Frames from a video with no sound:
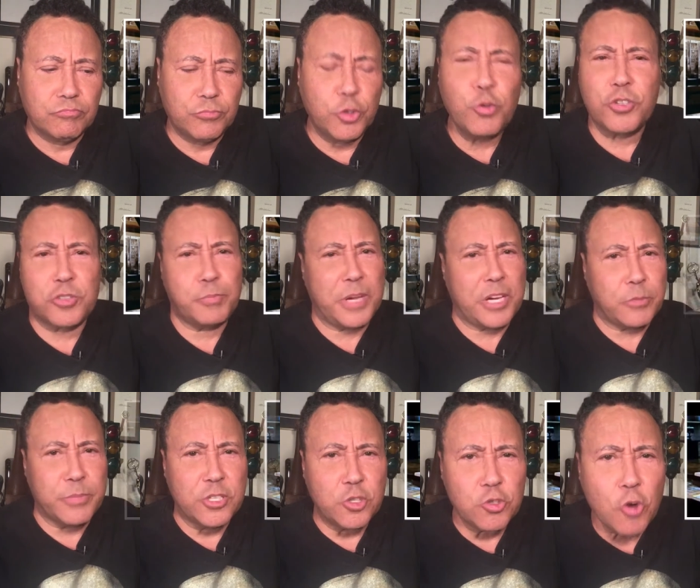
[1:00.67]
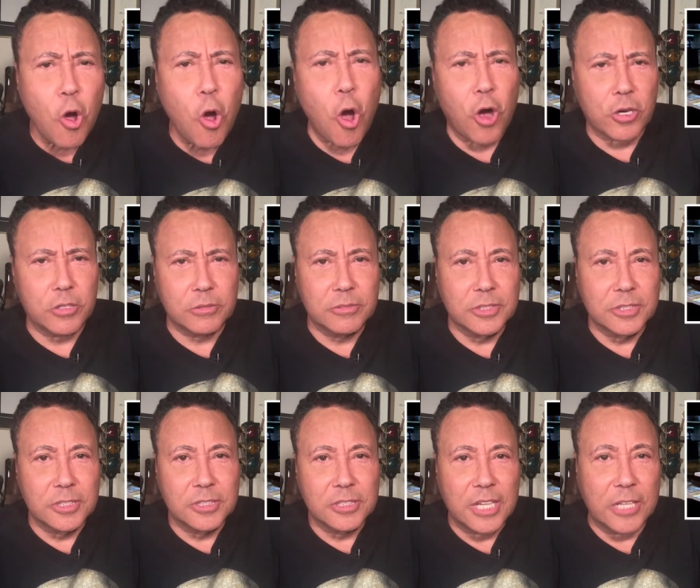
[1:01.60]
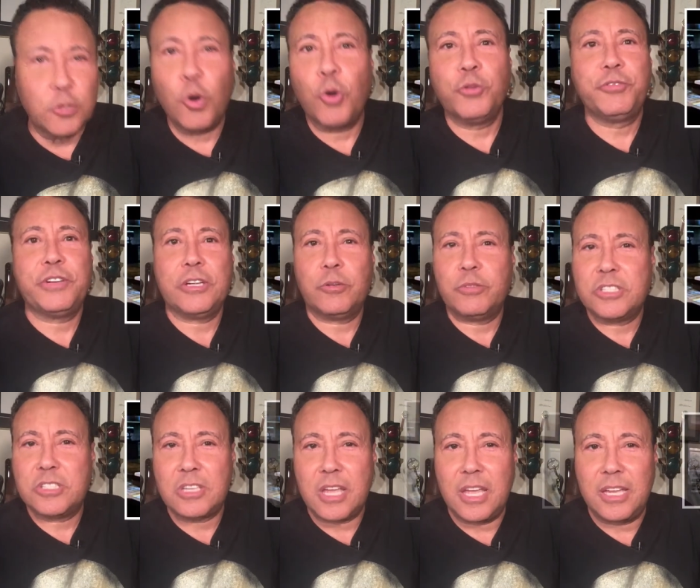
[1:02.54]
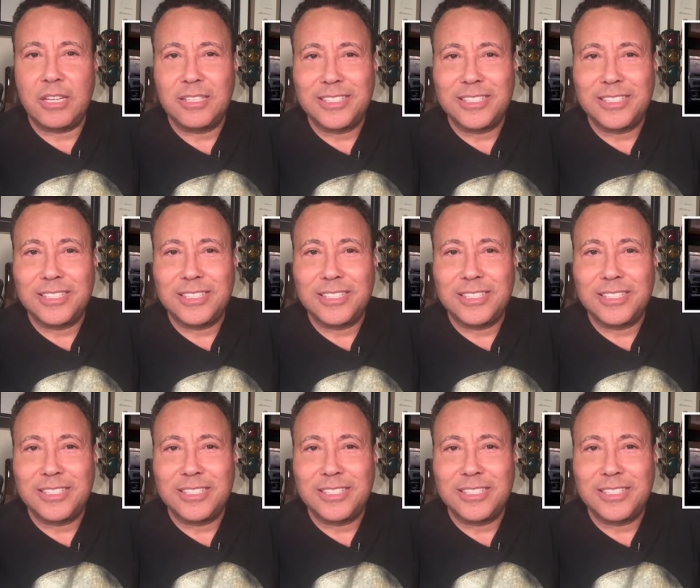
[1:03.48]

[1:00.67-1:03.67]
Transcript: do you expect me to talk? And Goldfinger would say,